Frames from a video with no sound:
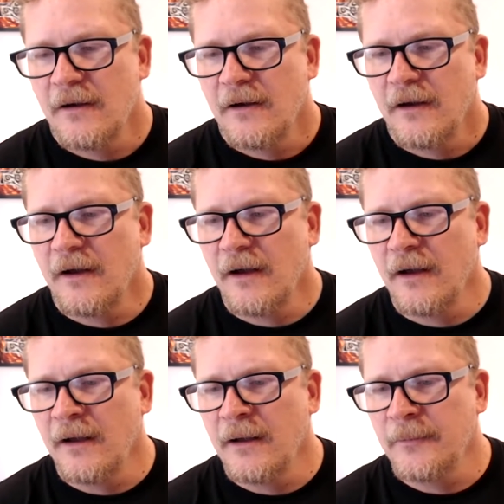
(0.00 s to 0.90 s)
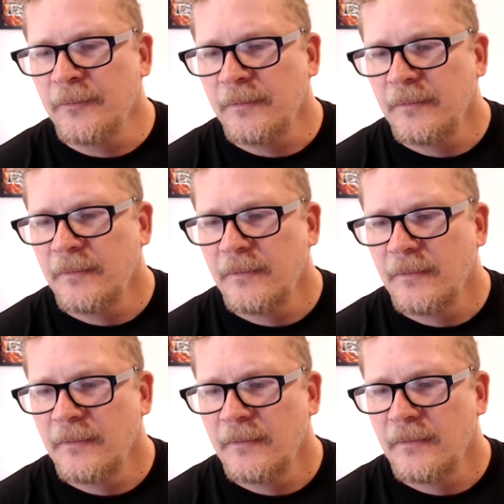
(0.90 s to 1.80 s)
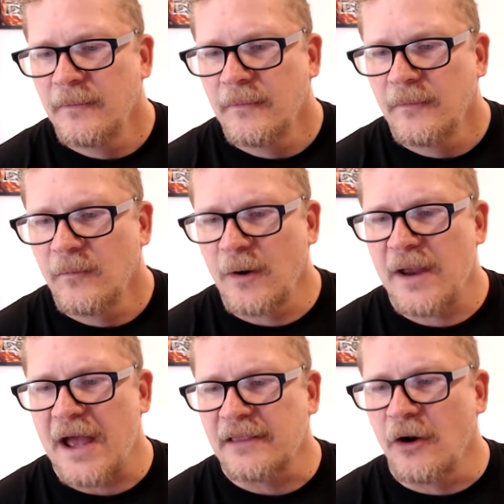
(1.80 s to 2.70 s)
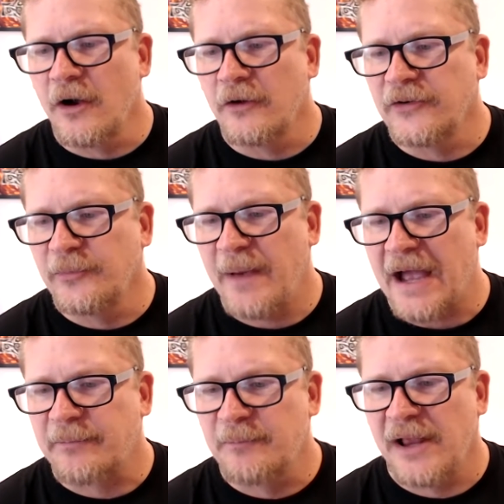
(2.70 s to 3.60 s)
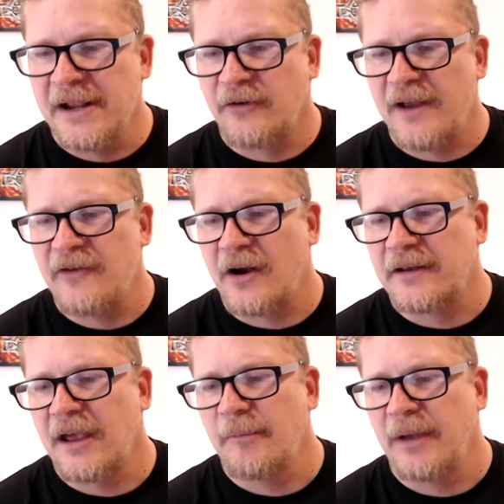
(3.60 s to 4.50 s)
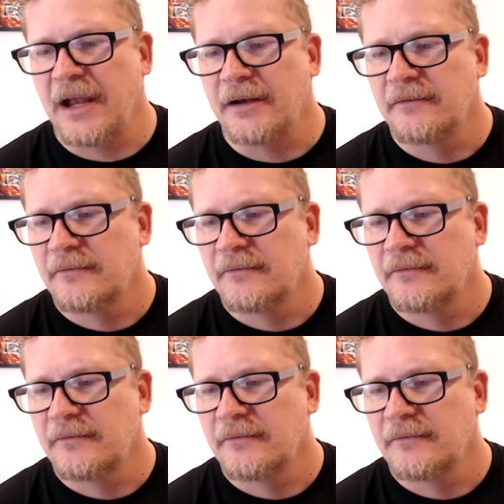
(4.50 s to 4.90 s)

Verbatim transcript: Um, where are we at? Logos is back. Been planning Graveyard Campaign.